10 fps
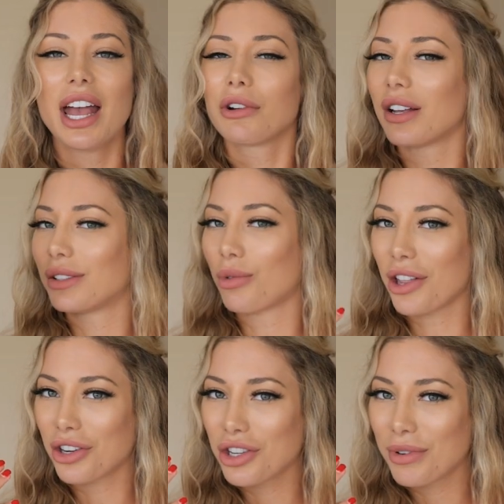because
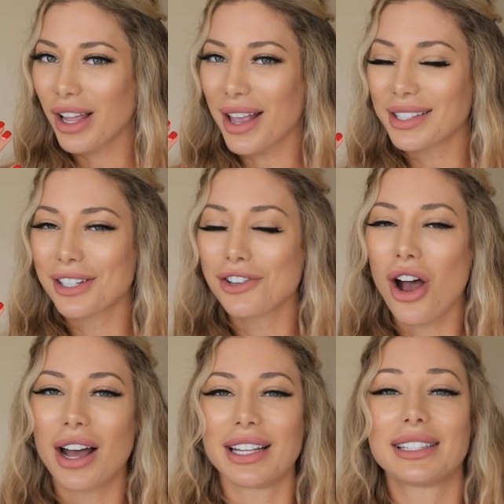whether you realize it or
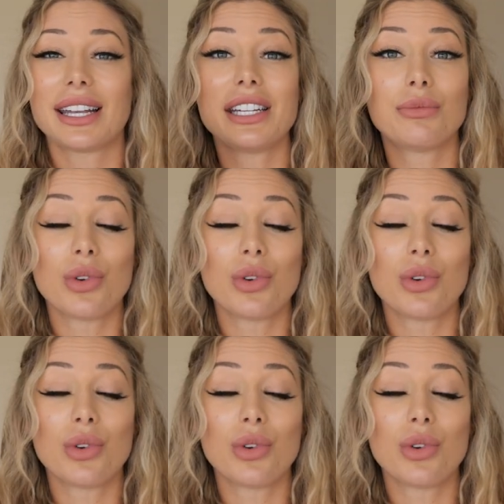not, it's getting